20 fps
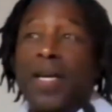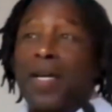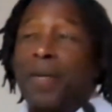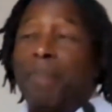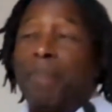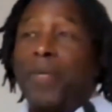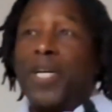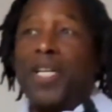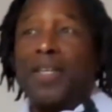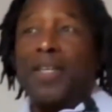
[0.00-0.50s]

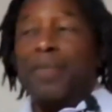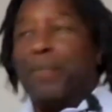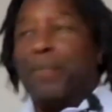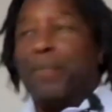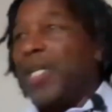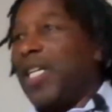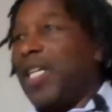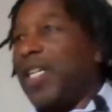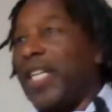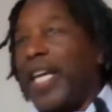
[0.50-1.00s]
but
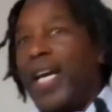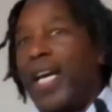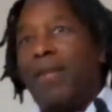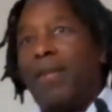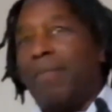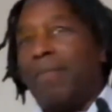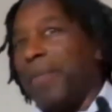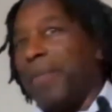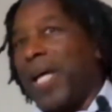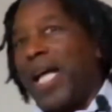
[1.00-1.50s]

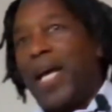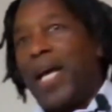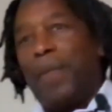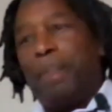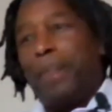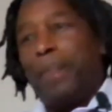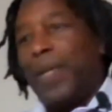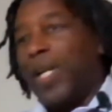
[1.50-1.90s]
again, I'm